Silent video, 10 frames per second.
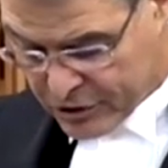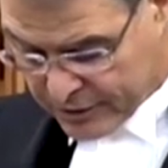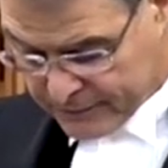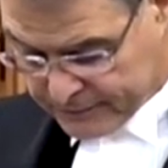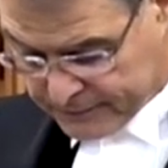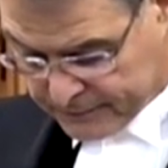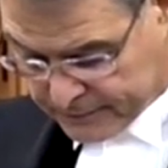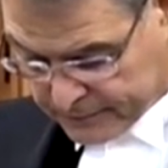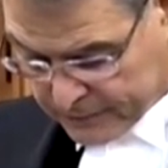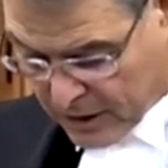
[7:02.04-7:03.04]
was
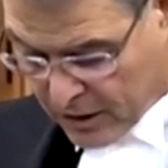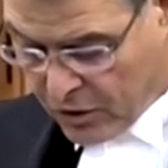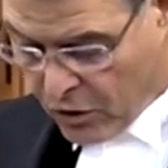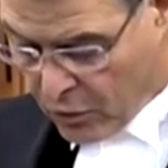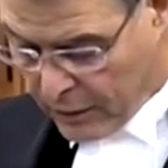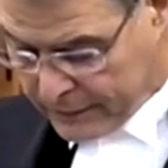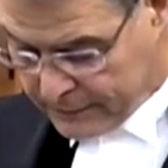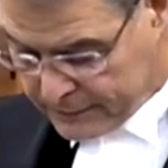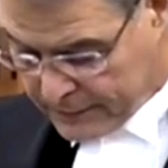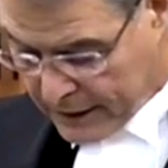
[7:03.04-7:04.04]
responsible. No one
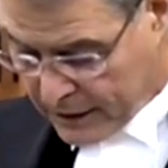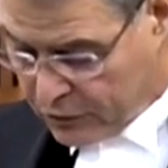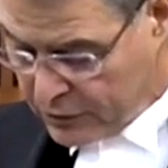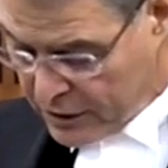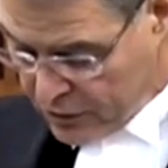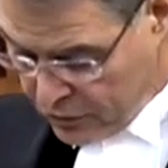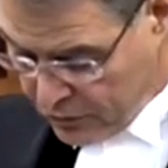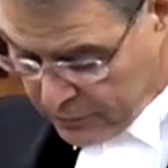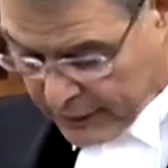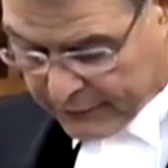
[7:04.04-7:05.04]
including
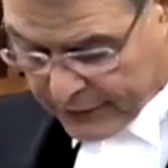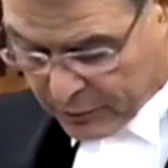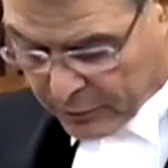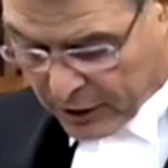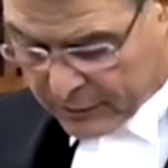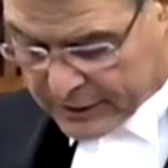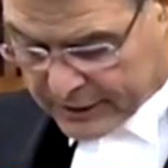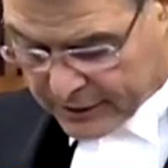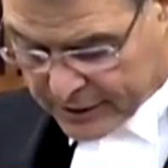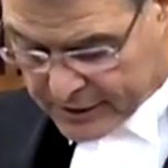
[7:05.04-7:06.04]
you, my fellow
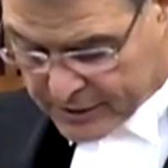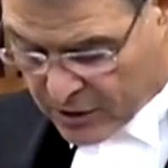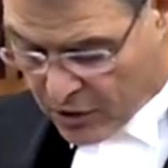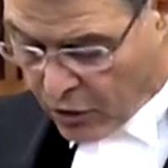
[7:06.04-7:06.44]
parliamentarians,